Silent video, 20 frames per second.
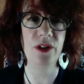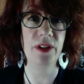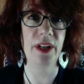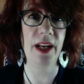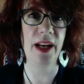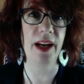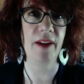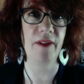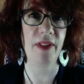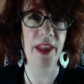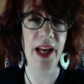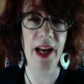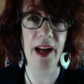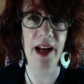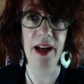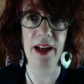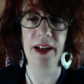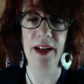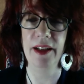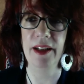to have
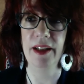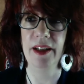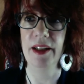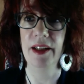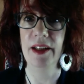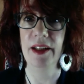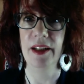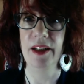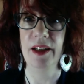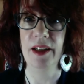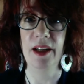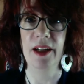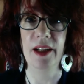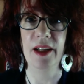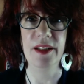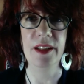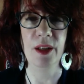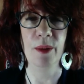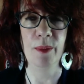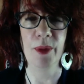that
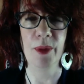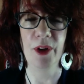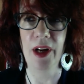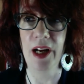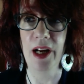at Danbury